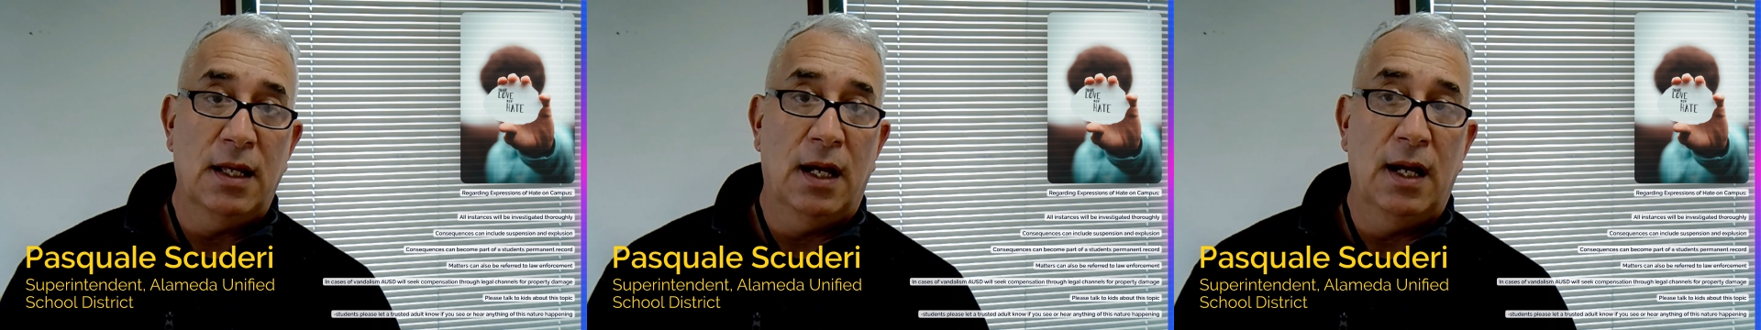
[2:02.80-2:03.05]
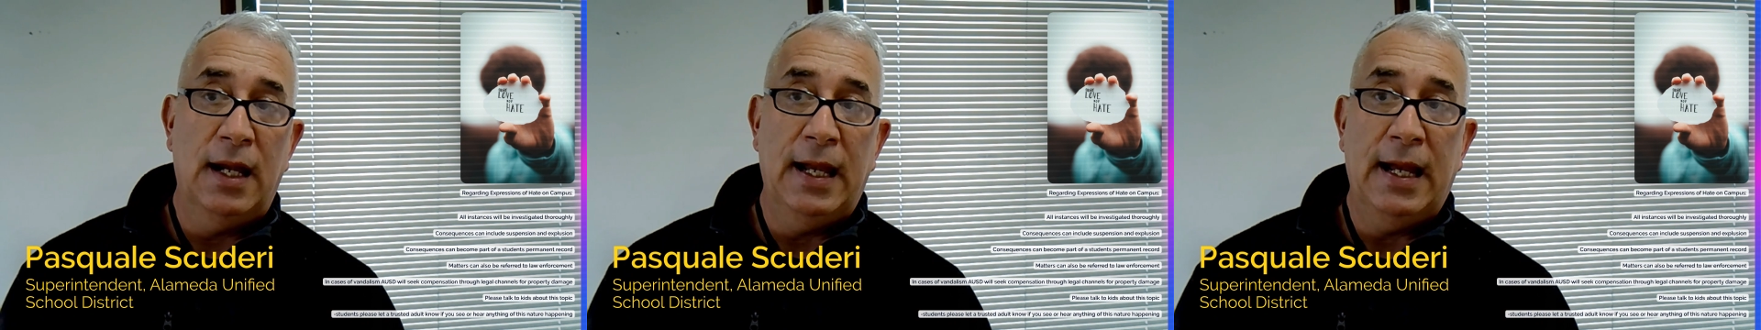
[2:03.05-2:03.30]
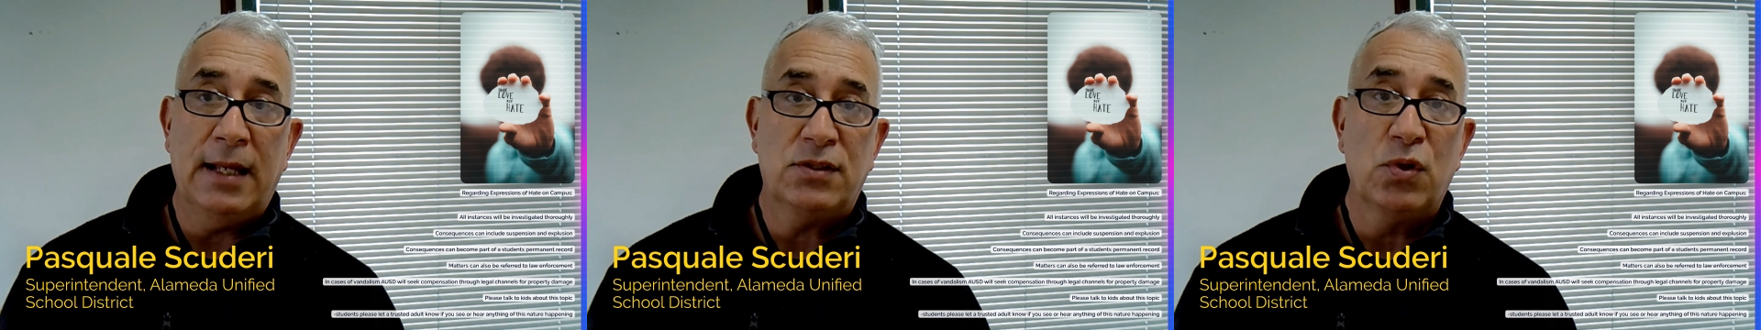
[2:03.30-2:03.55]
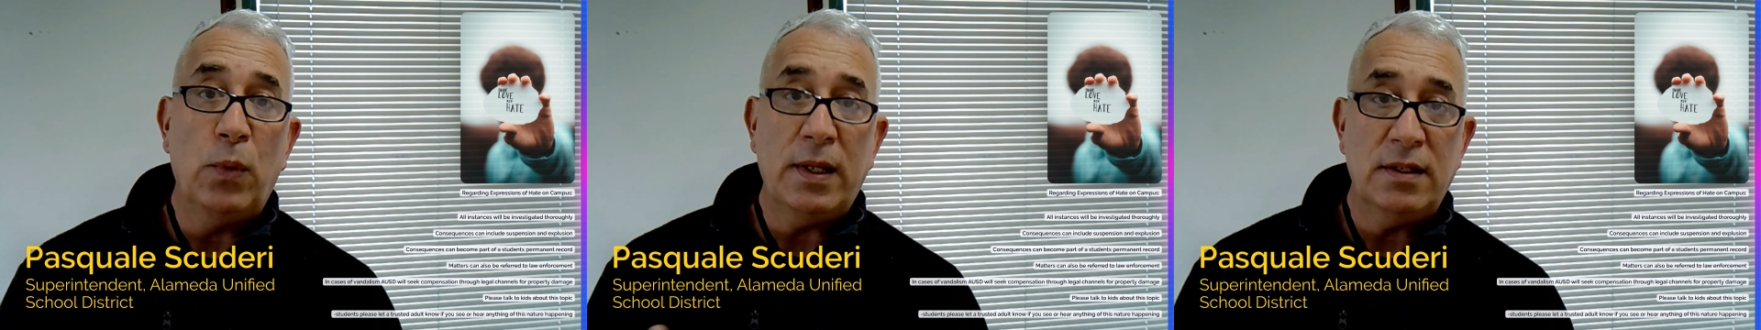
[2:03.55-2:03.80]
had
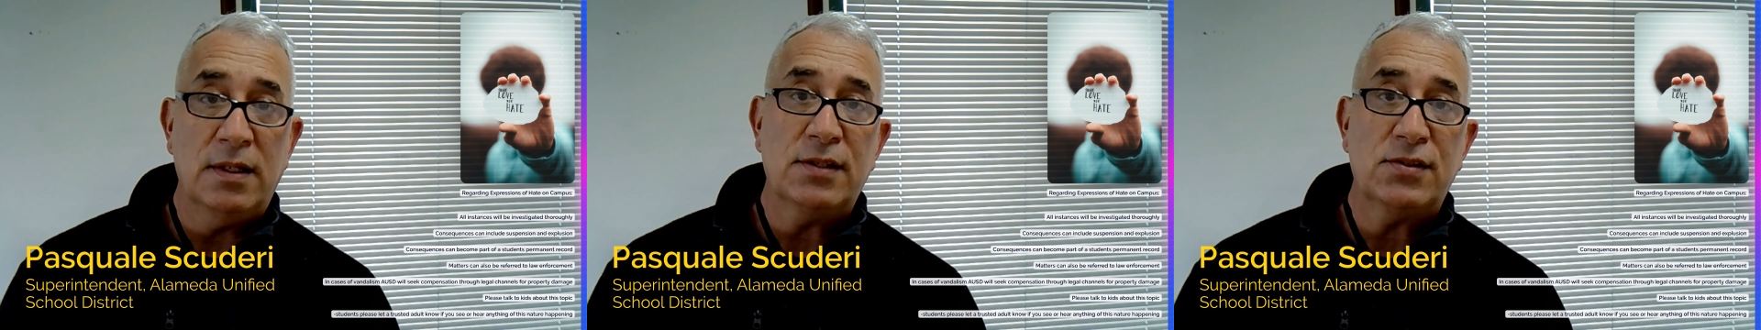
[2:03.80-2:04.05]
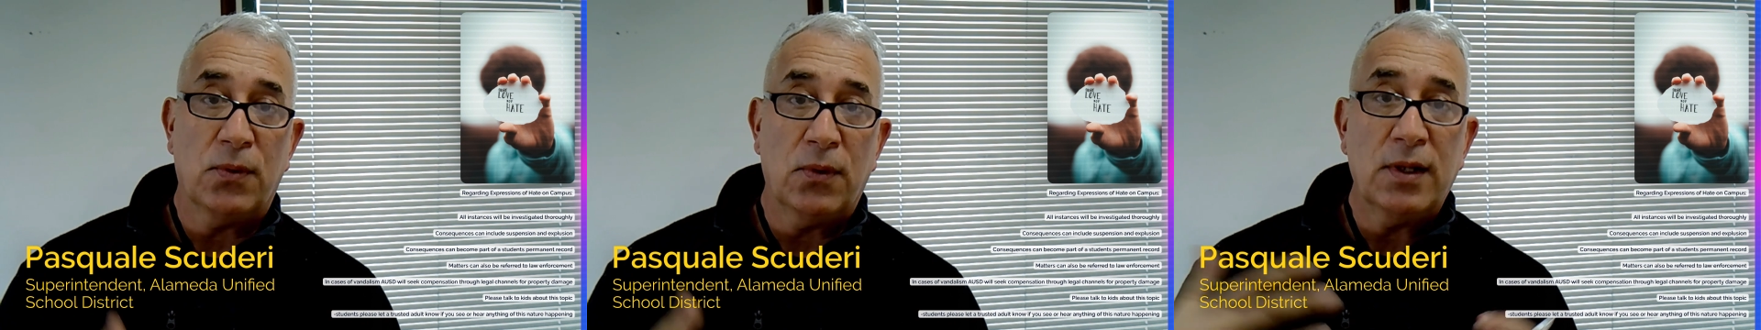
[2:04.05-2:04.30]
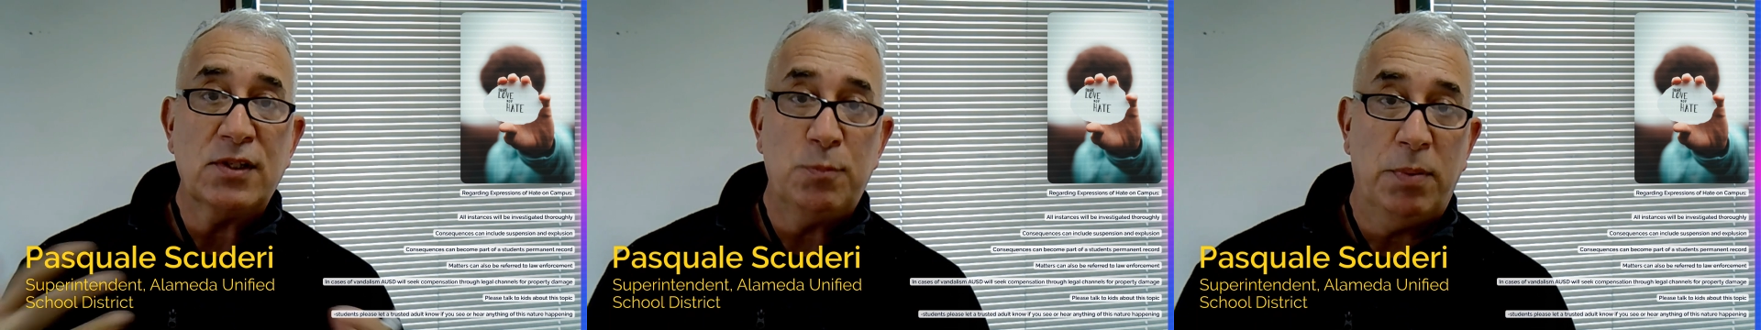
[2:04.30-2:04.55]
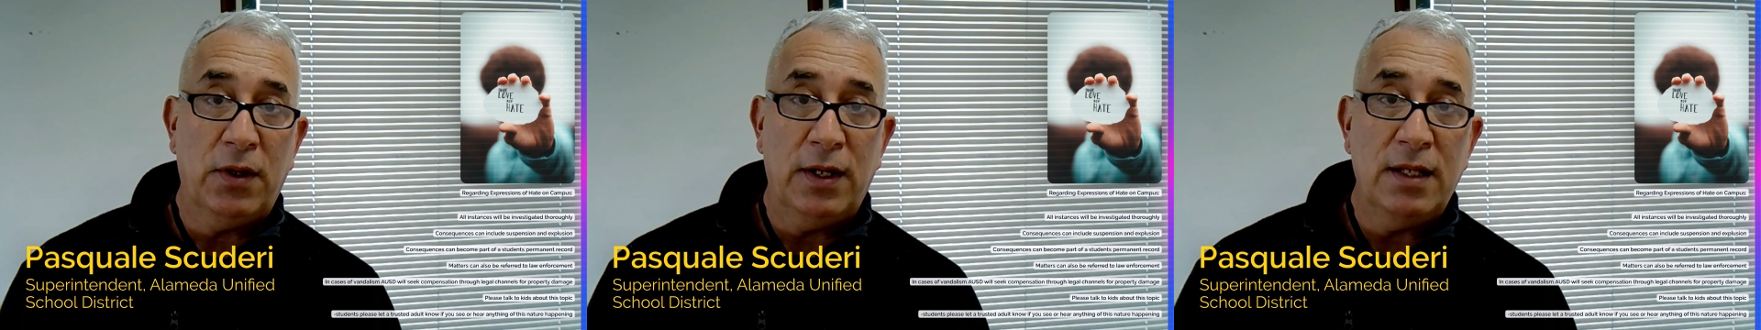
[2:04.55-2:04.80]
to witness or
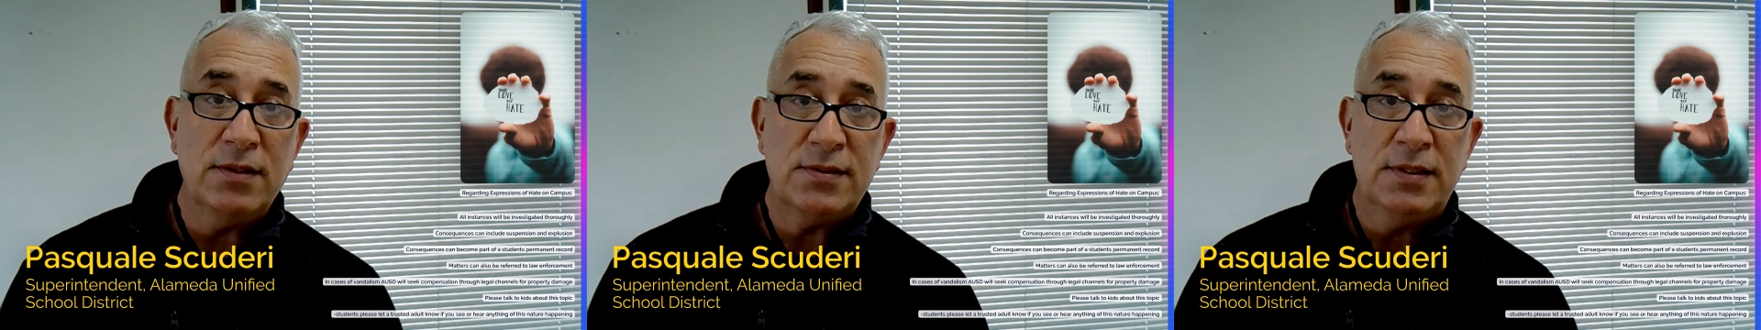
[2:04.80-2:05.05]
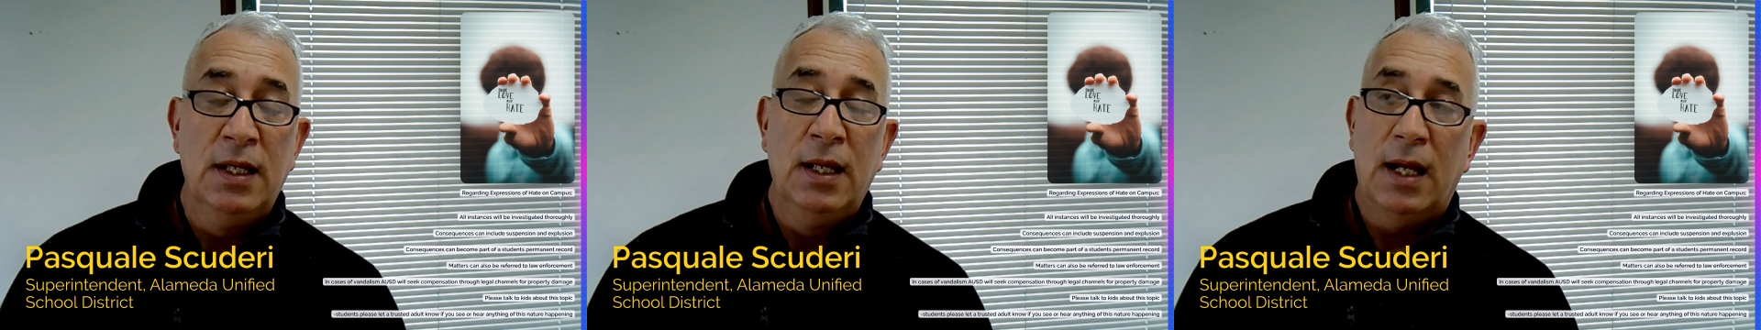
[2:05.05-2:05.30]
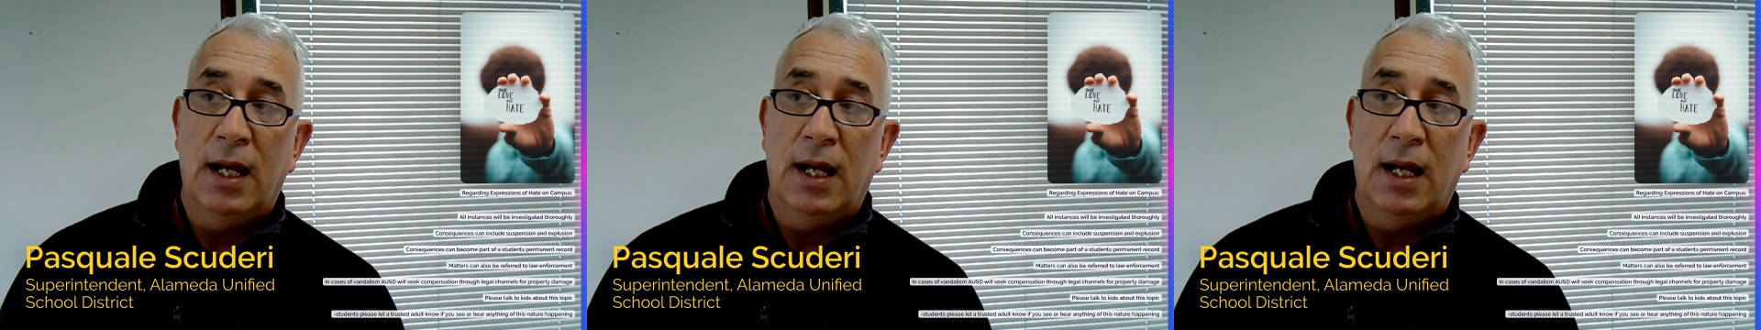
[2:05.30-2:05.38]
experience